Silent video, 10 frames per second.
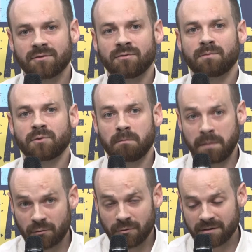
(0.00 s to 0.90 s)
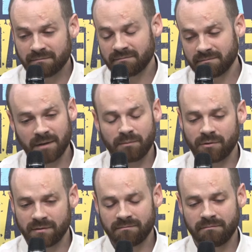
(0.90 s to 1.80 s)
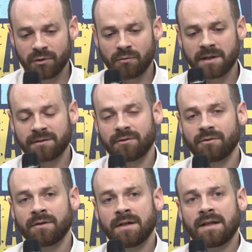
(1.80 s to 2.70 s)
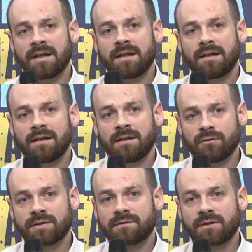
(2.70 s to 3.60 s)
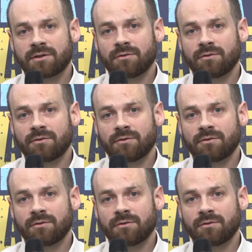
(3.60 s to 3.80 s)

by the logic protection, I mean the password or biometric